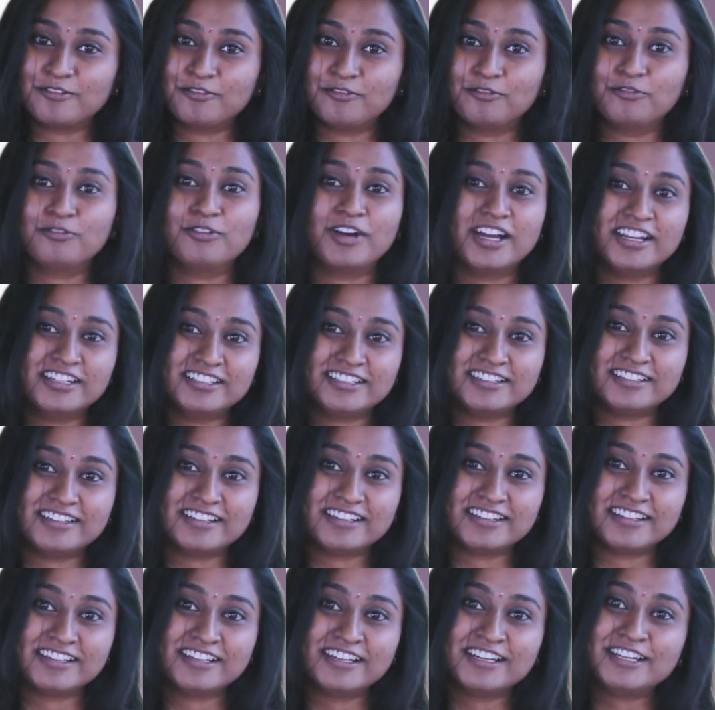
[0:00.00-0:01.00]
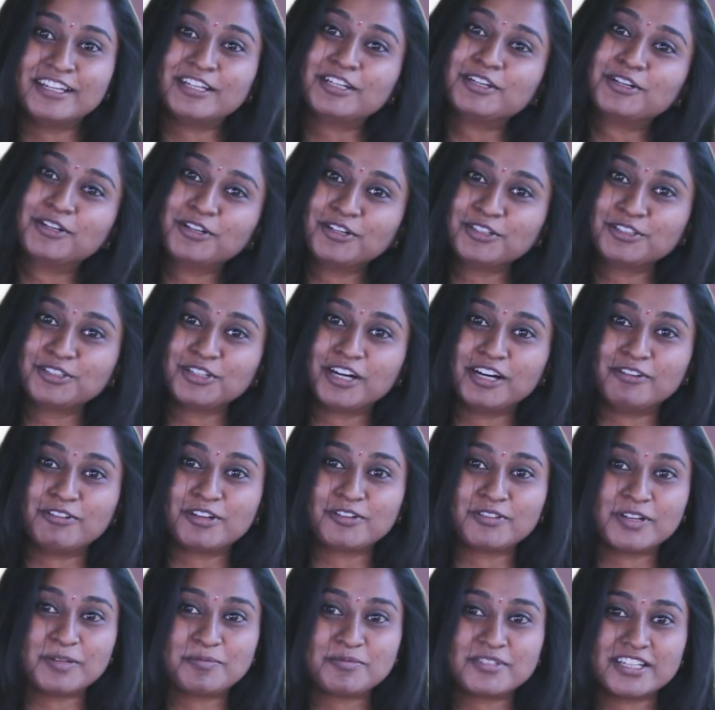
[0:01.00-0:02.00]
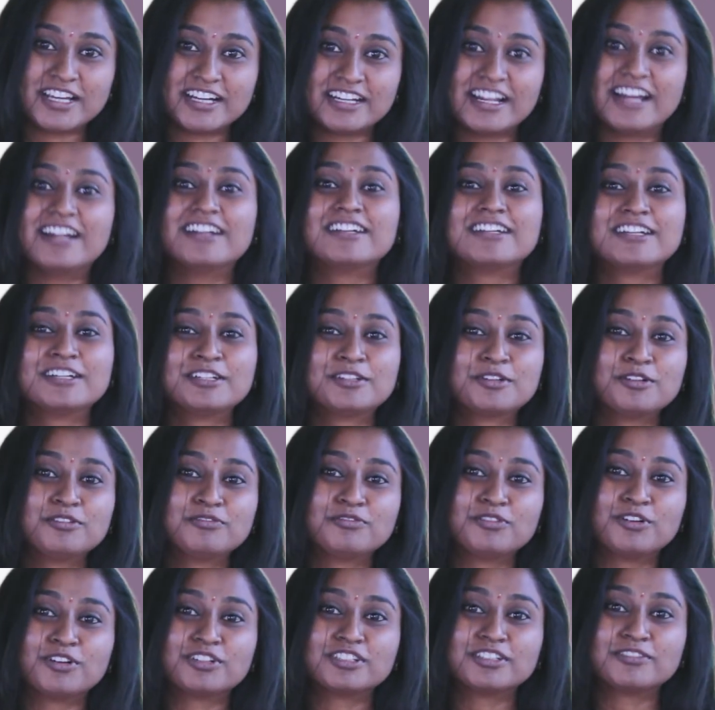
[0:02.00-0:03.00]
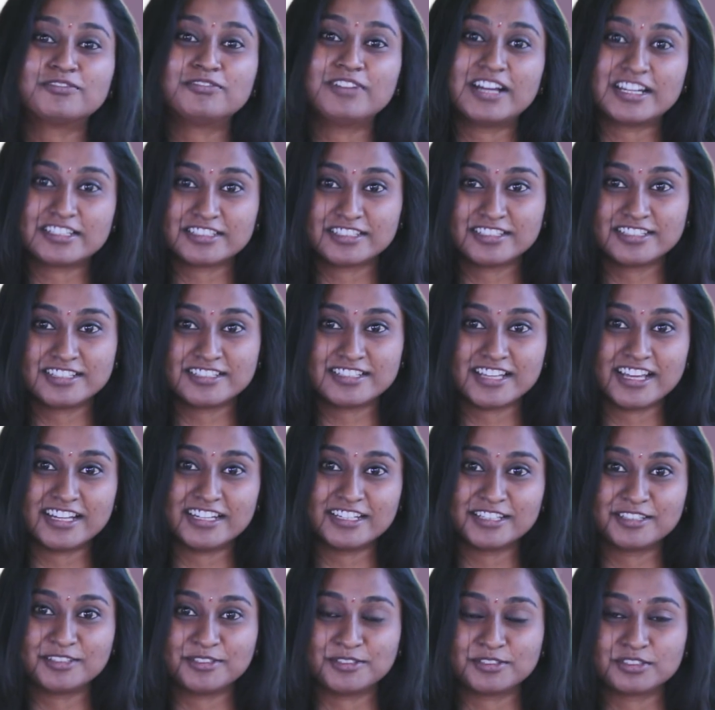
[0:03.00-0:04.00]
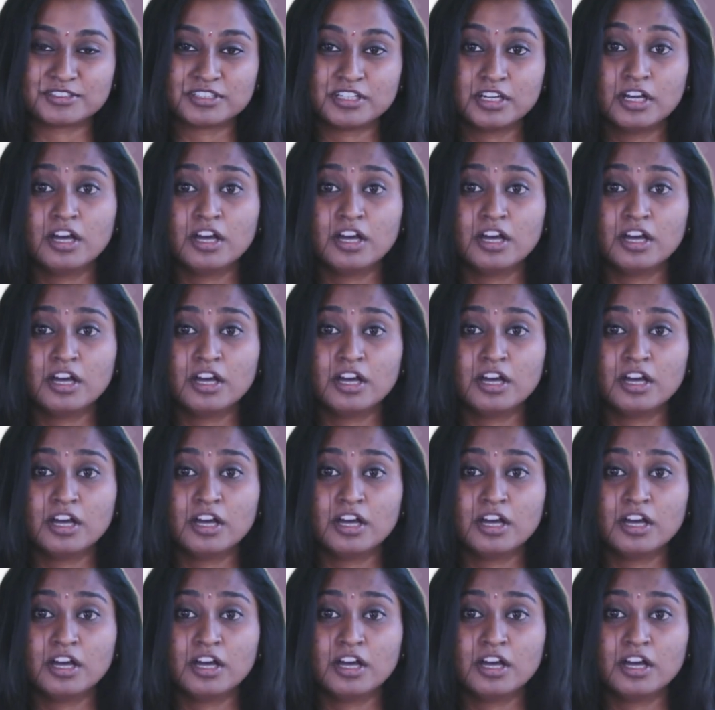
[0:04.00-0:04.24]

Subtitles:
Why delay? Go to our website and enroll for the fashion designing course.